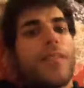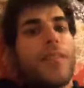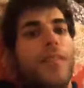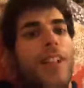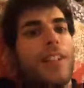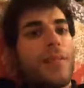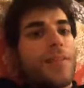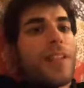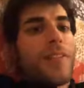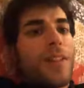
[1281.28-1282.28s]
Because it
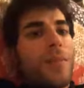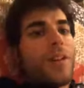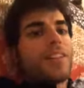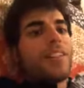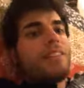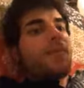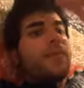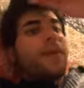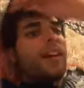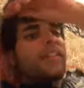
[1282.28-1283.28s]
definitely wasn't
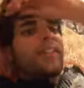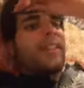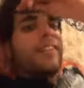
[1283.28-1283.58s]
back then.